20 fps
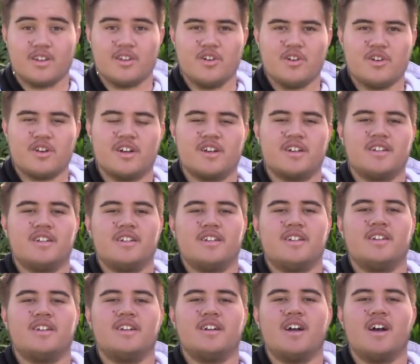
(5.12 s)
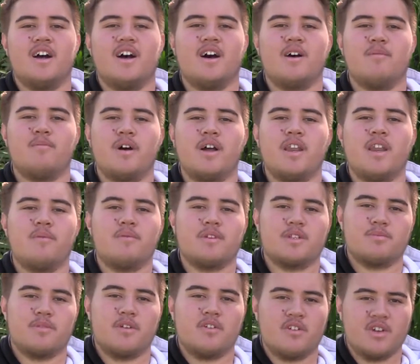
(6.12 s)
Kia ora. Uh, my name
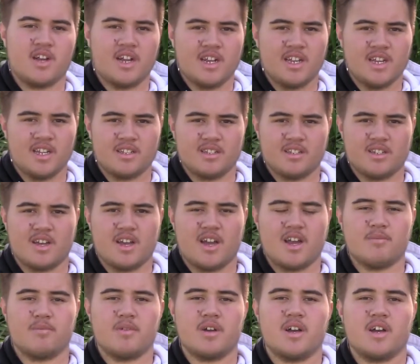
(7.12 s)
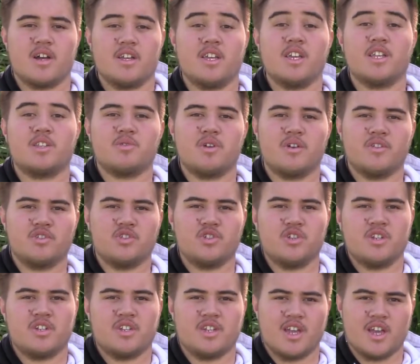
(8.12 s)
is Munro Elliot. I'm a Year 12
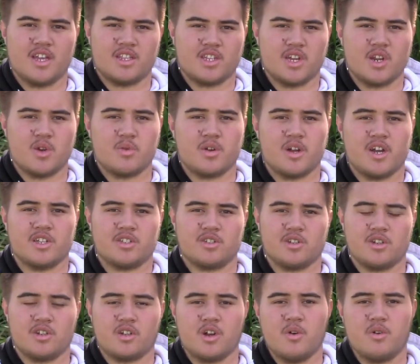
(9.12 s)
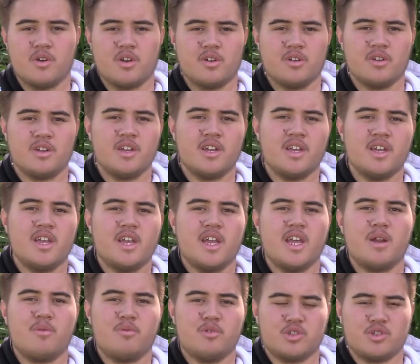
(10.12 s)
student at Tarawera High School in Kawerau
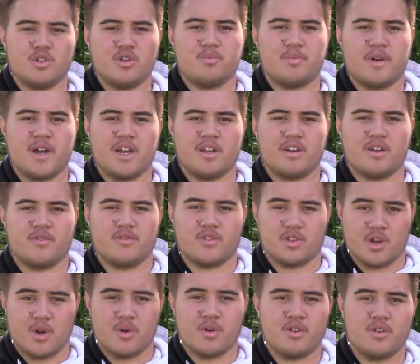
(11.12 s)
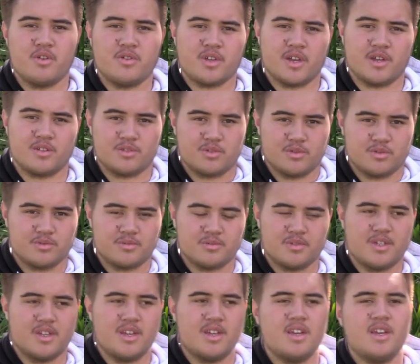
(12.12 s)
and I'm also a part of the Kawerau Youth Council.
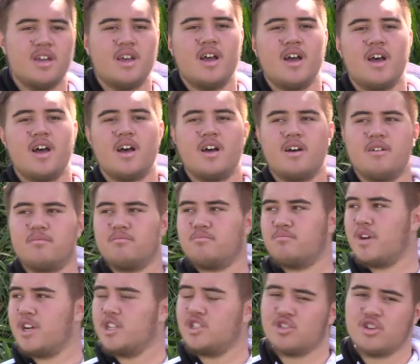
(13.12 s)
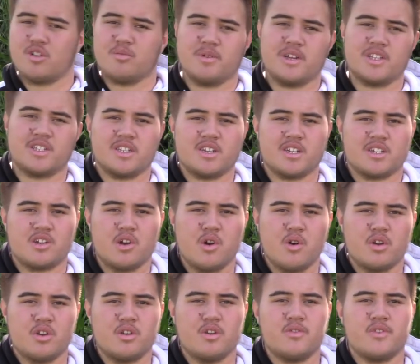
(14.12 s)
Uh, my job as a
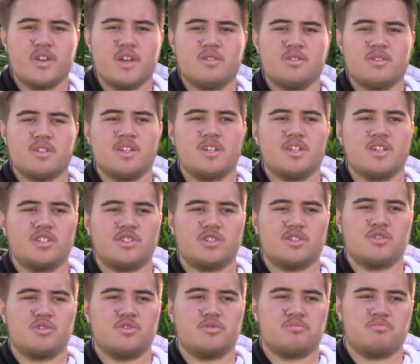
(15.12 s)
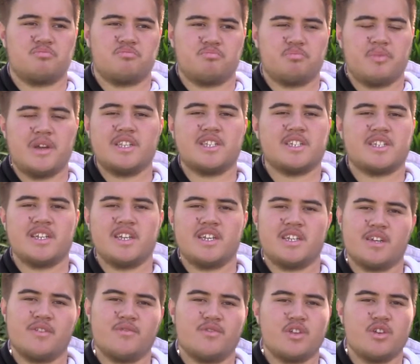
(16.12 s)
Kawerau Youth Councillor is to basically
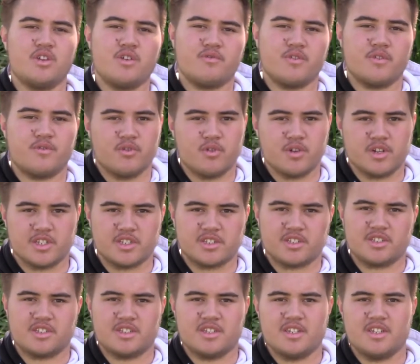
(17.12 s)
give the youth a voice.